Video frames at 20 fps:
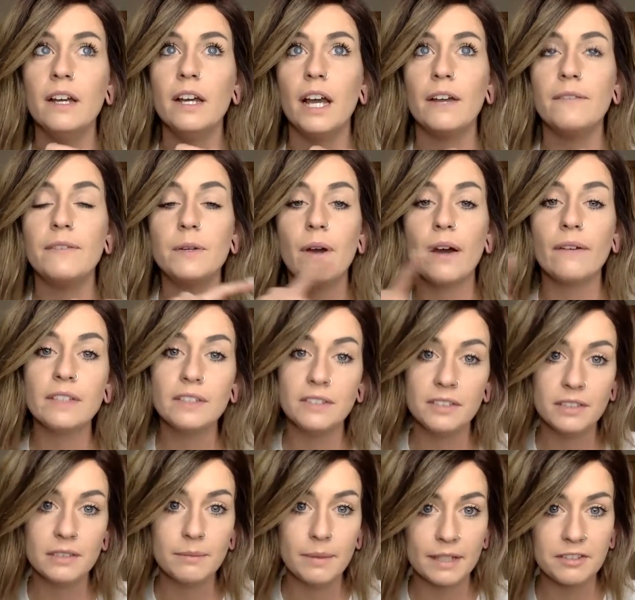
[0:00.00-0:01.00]
if you haven't
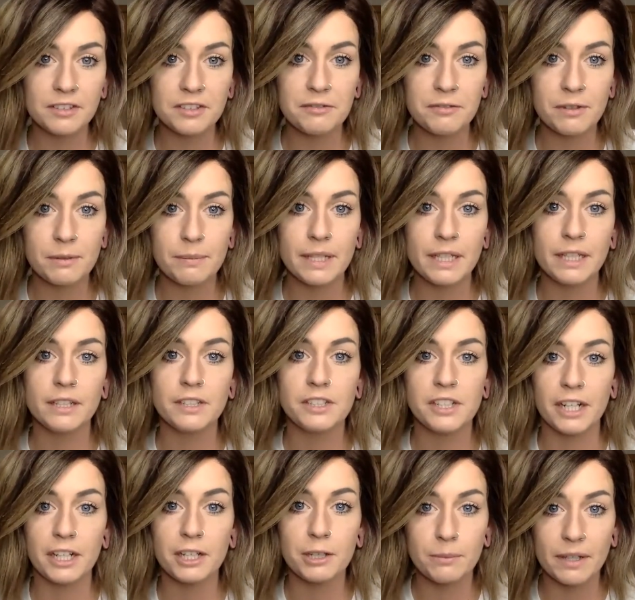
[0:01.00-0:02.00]
seen a message from me,
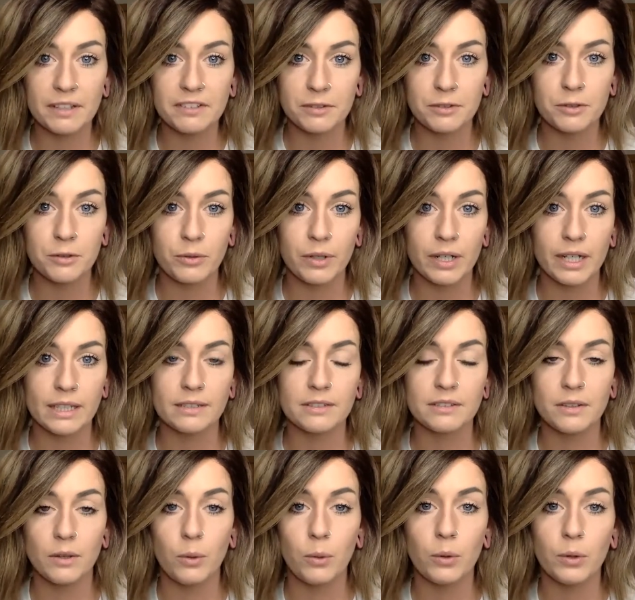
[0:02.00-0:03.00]
check your message
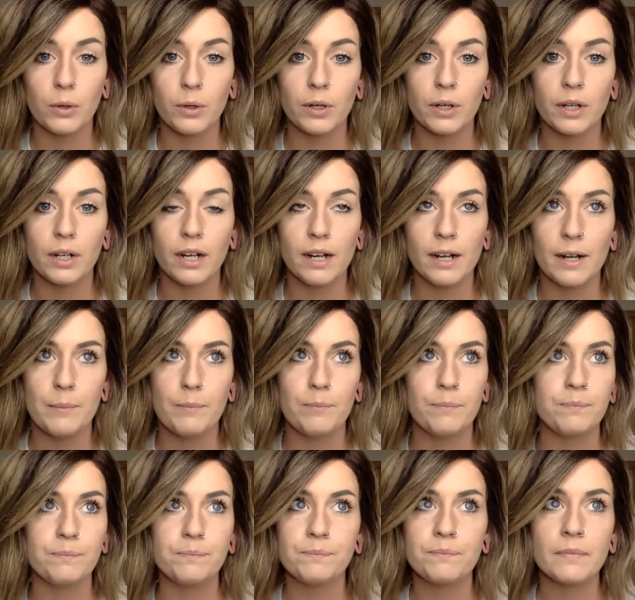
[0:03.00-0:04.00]
request or
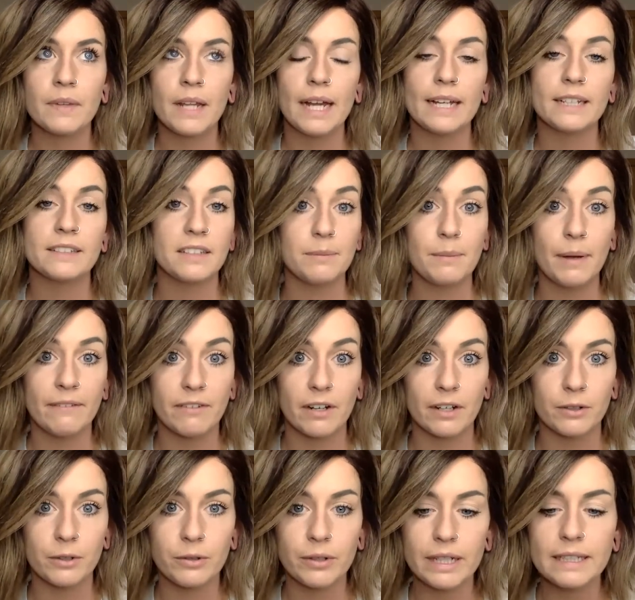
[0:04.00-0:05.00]
accept my friend
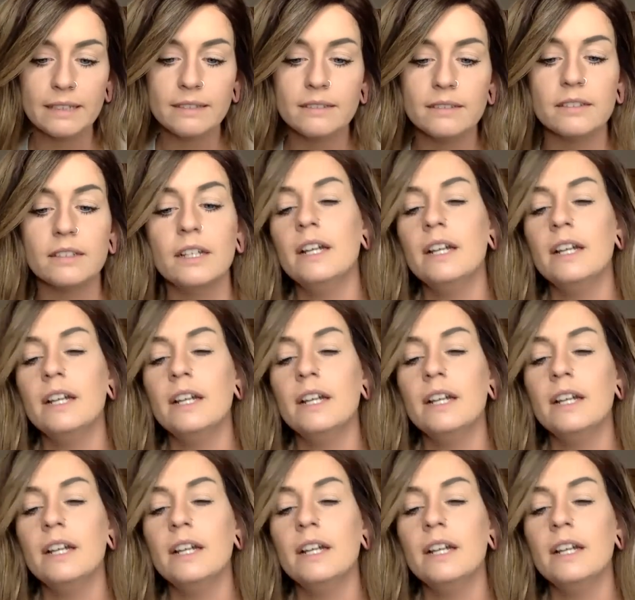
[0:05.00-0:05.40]
request.